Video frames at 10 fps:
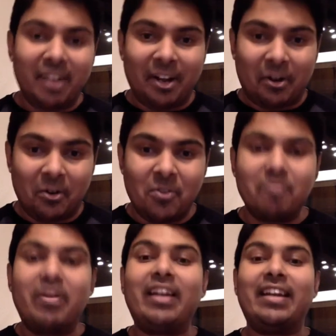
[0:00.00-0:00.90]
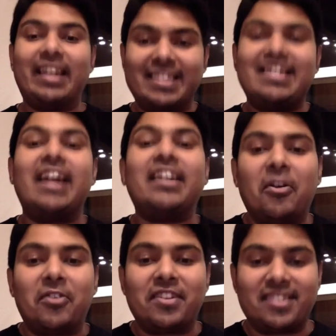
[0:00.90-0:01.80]
bigger route, but it started
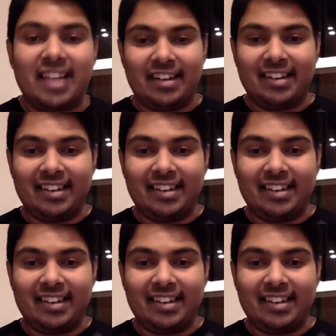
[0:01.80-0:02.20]
out as that.